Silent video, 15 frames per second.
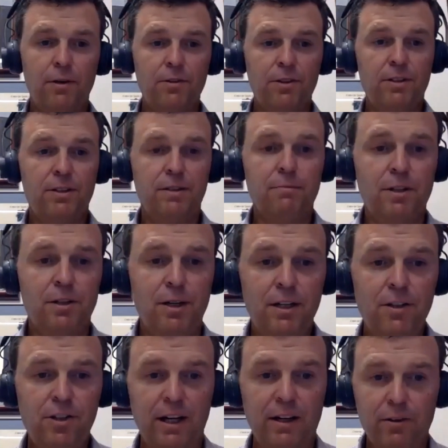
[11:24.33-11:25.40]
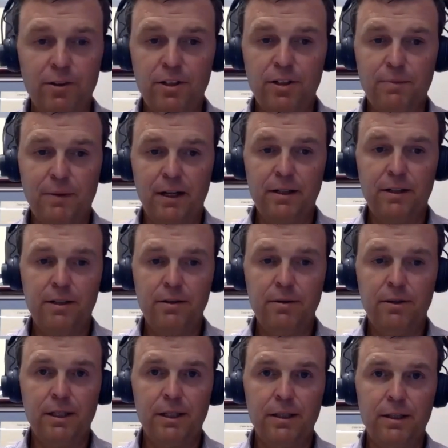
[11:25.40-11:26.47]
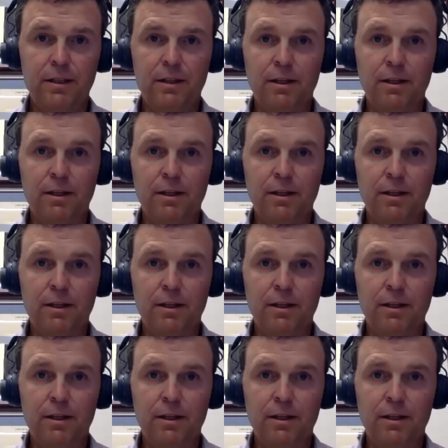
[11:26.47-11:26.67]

poses some unique challenges, but I do think that